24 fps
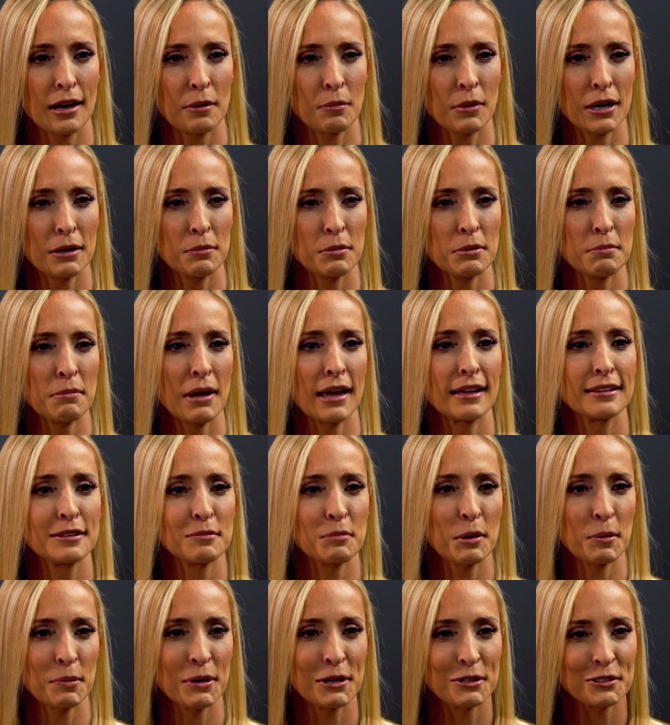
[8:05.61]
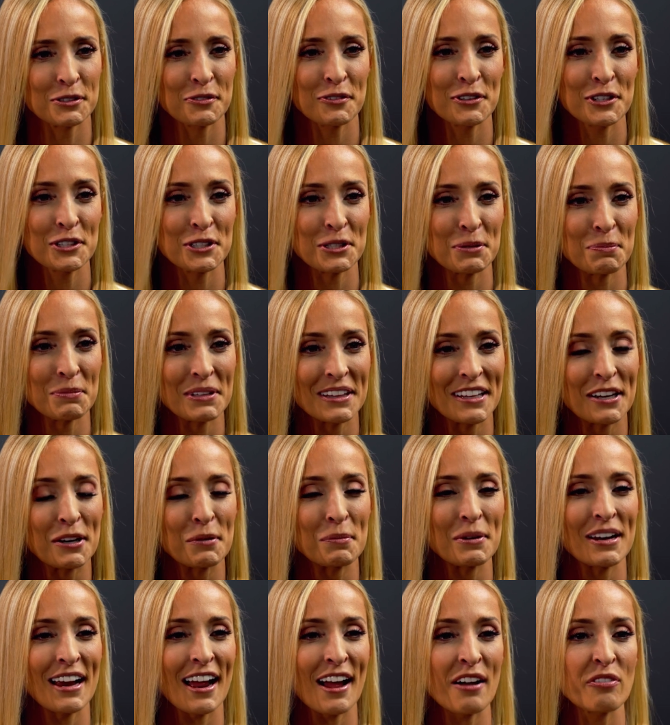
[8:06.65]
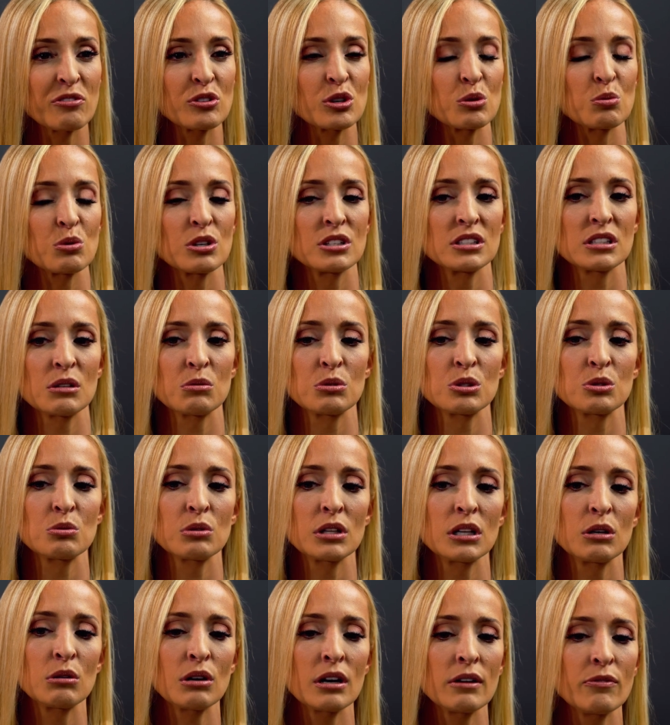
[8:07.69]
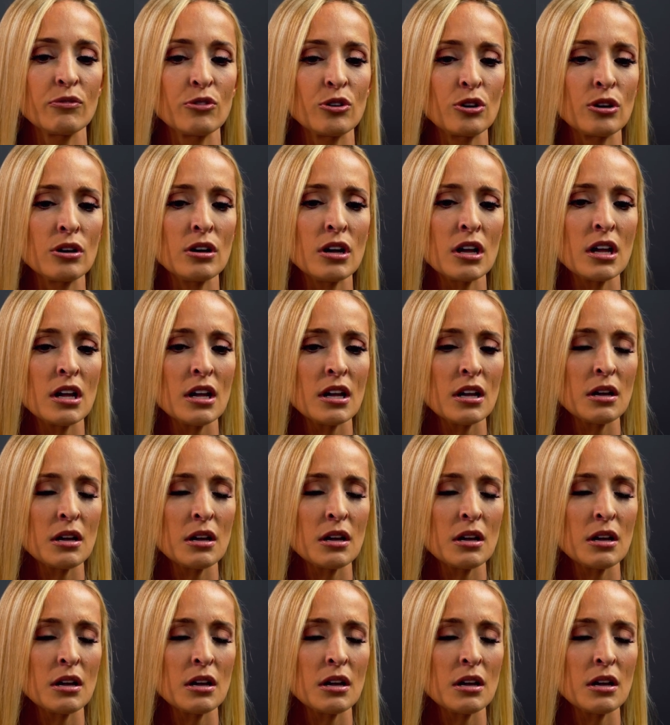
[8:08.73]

I might've been mad that my parents first sent me there, but afterwards I was really grateful.